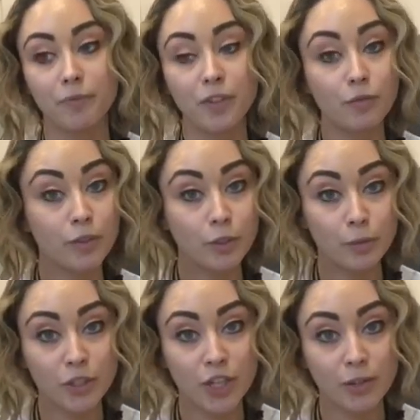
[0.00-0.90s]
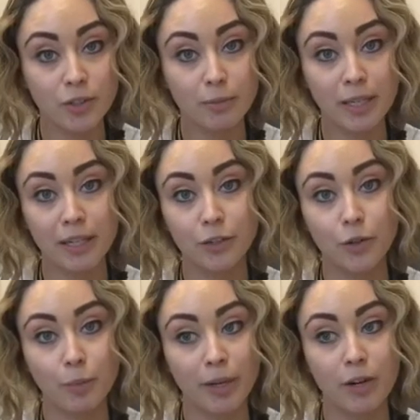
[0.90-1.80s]
Feel free to reach out to me. You
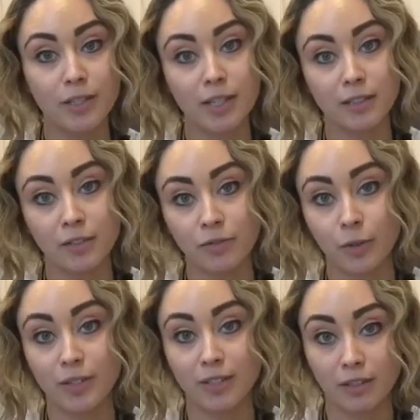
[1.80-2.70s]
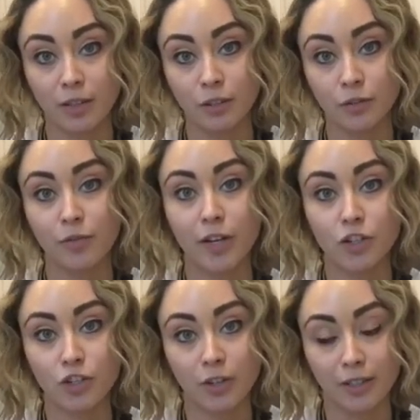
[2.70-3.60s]
know my contact info. It's the
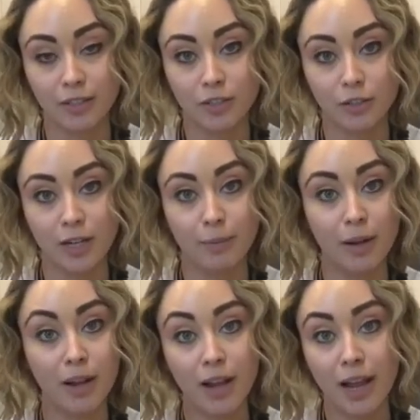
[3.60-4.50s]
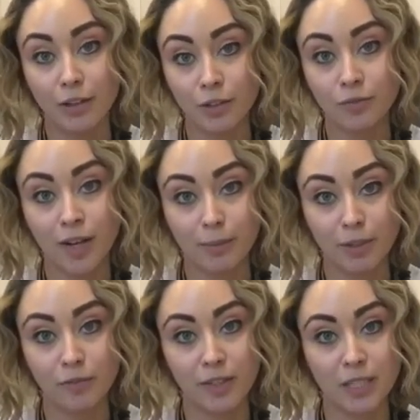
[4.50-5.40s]
Dr.FRESH on Instagram, and you can find me
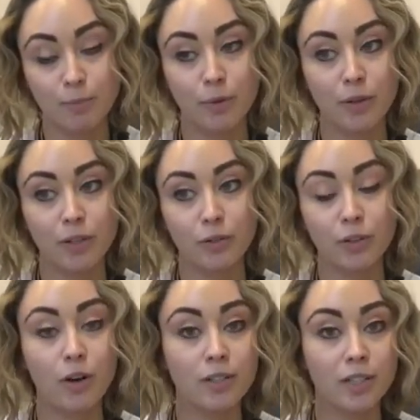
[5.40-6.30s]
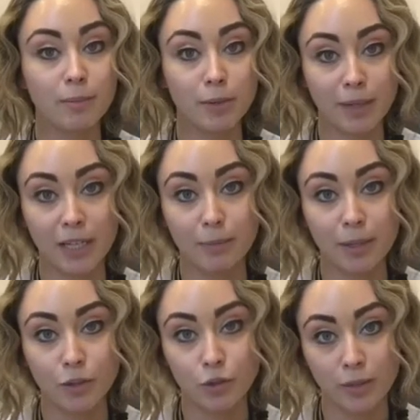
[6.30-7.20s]
on Facebook. You can contact me on my
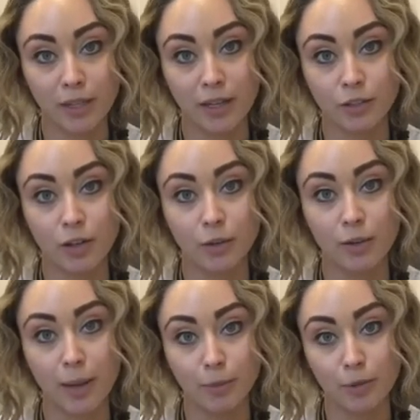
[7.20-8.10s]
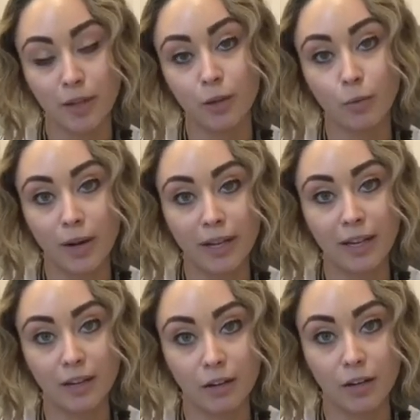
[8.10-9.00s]
email,
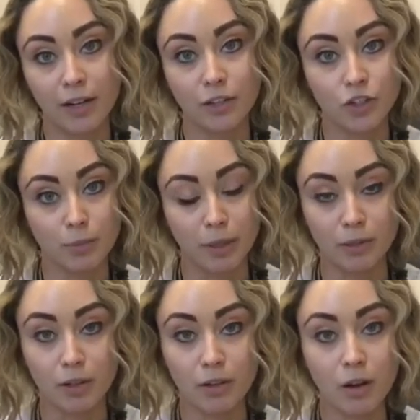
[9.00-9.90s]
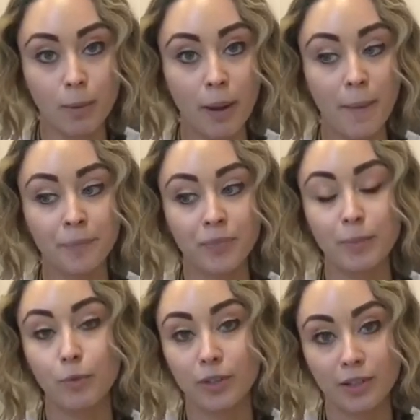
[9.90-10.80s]
julia.mulyar@gmail.com.
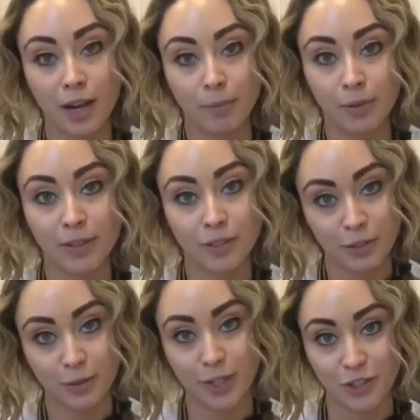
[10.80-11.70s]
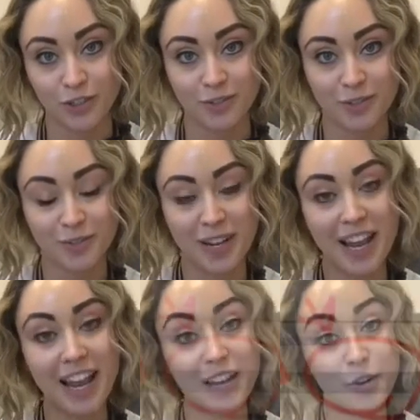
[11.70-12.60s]
I'm more than happy to answer your questions. Okay, I